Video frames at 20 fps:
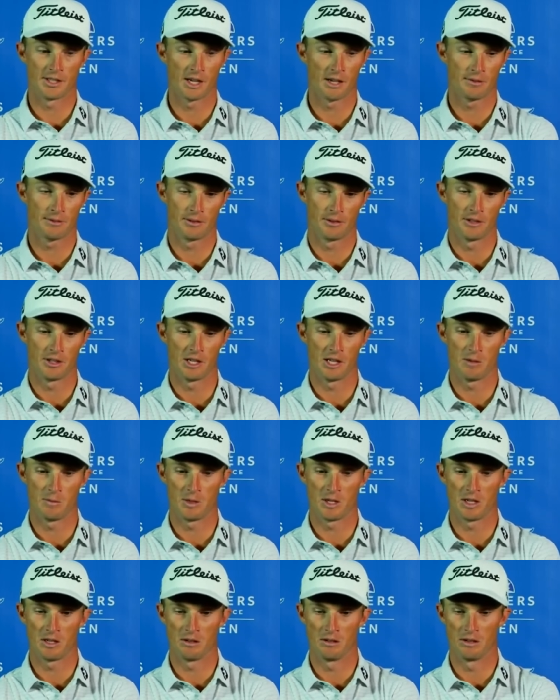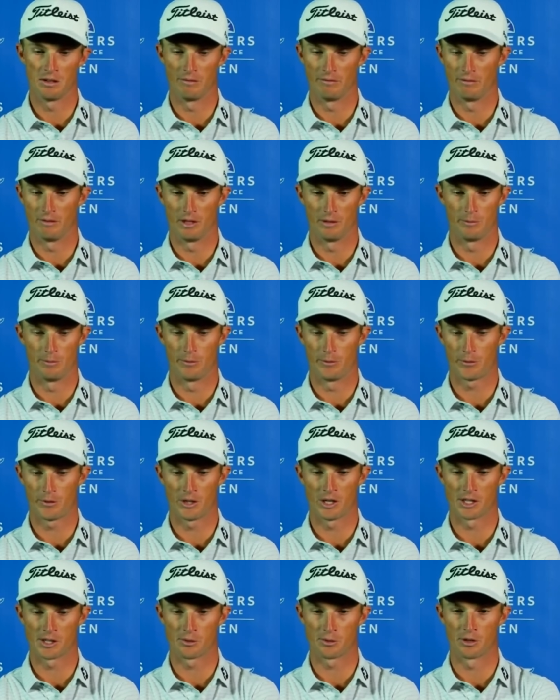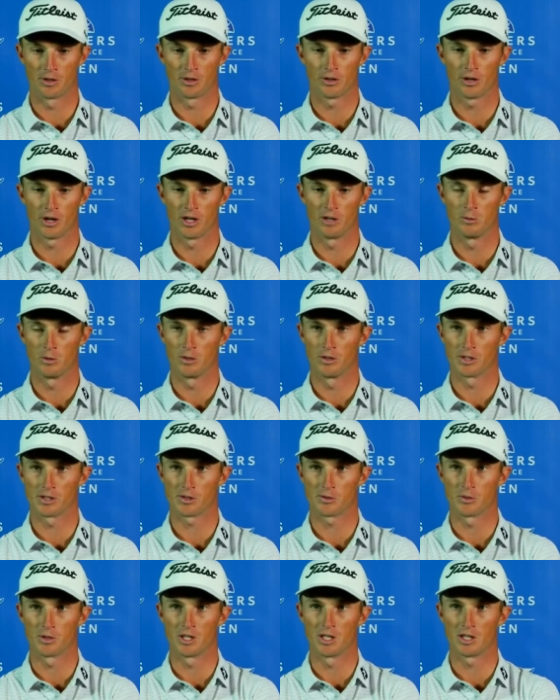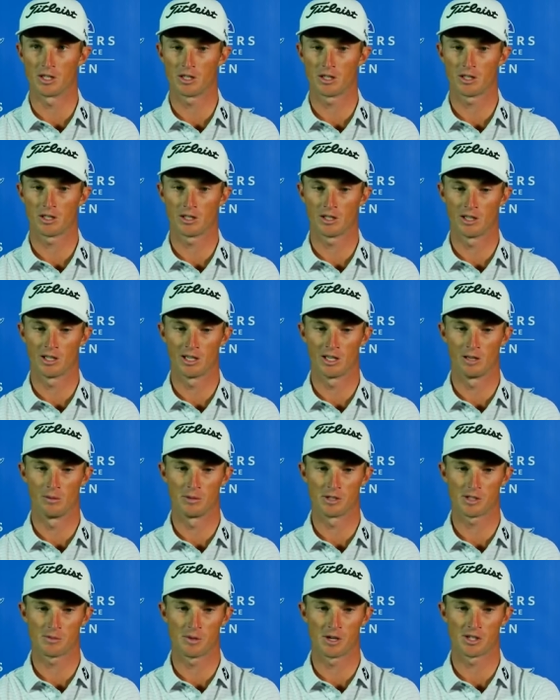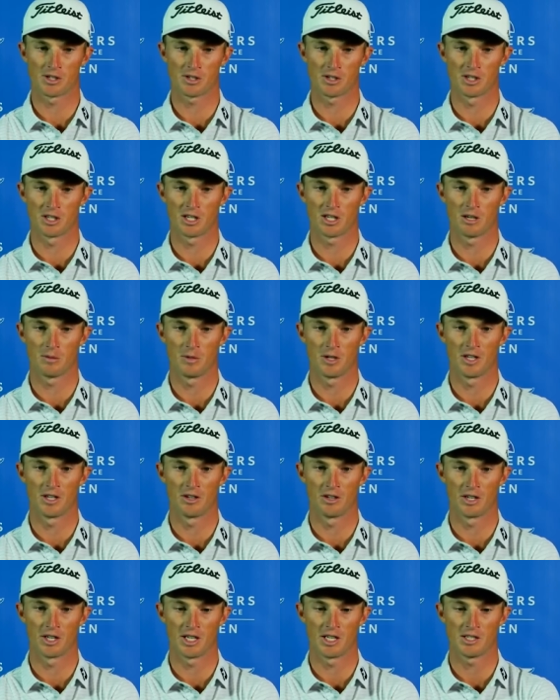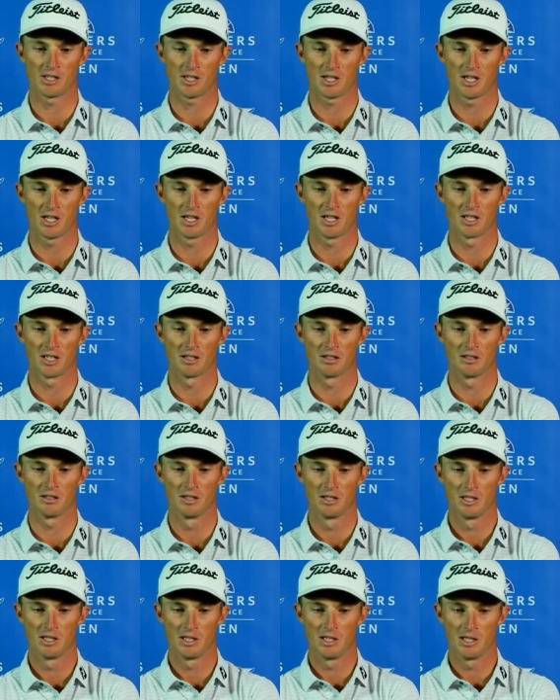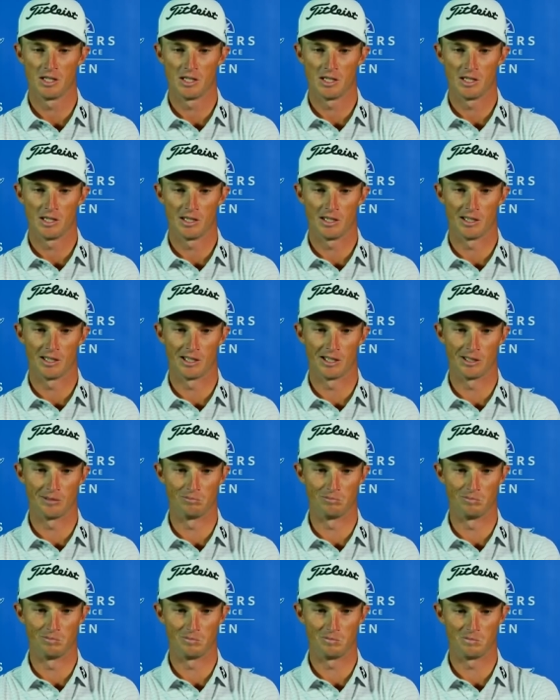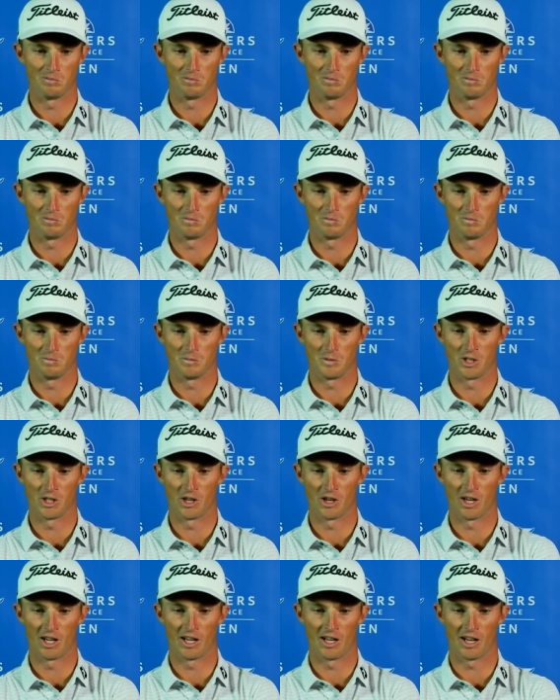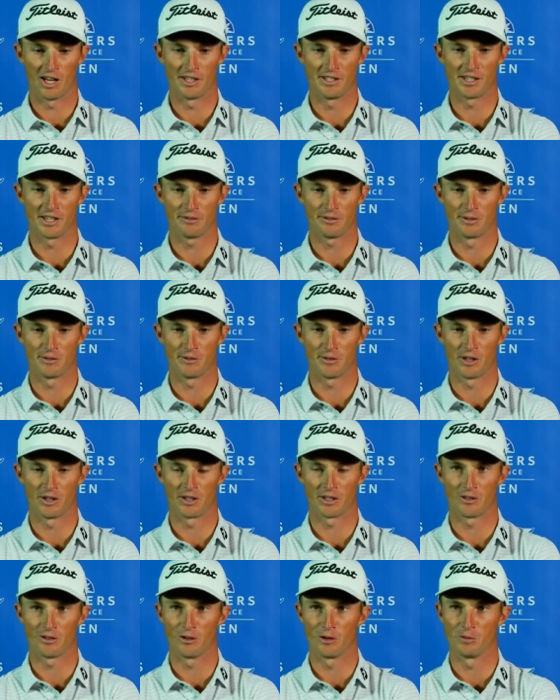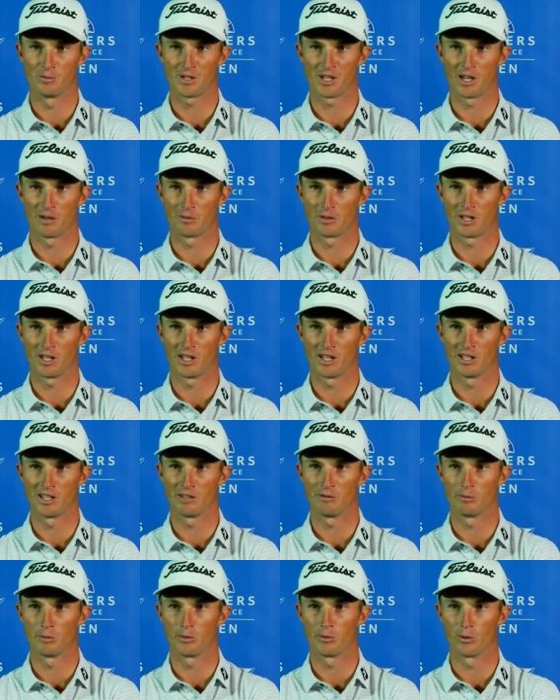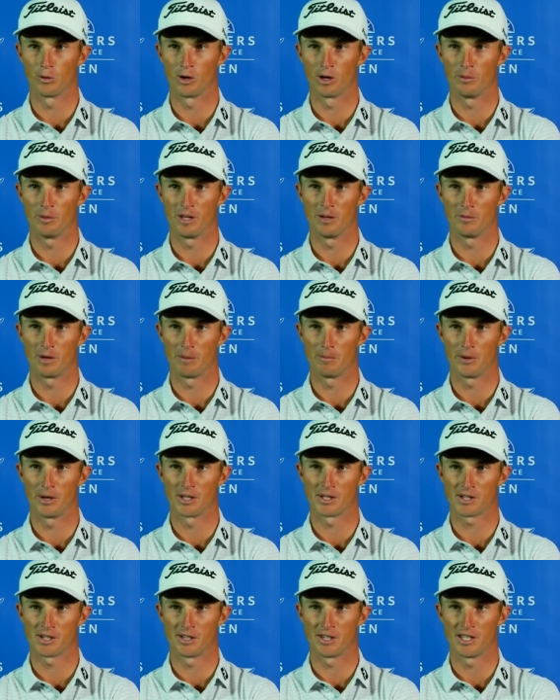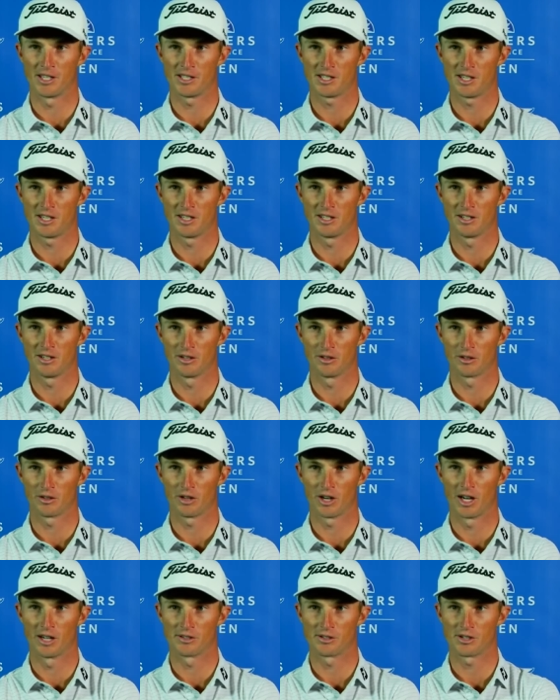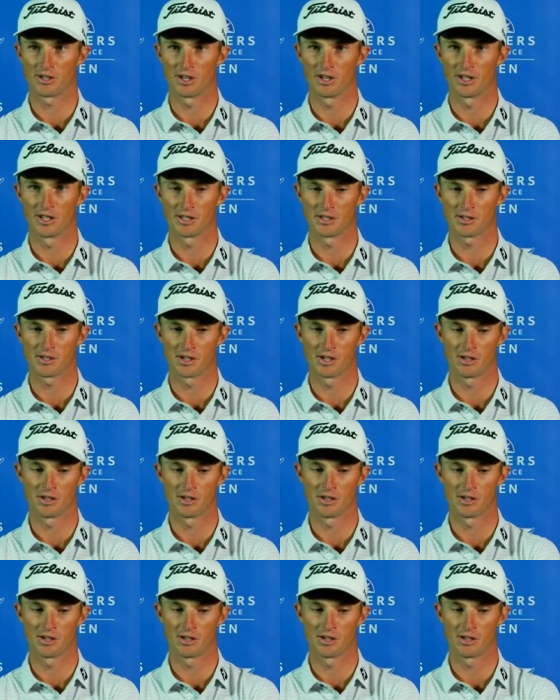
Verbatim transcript: definitely. I mean, the fans were incredible this week, um, especially coming in on 18 and. Um, you know, I, I, definitely felt like the hometown kid. Even before I'm hitting my putts on 18, you know, the crowd's cheering. So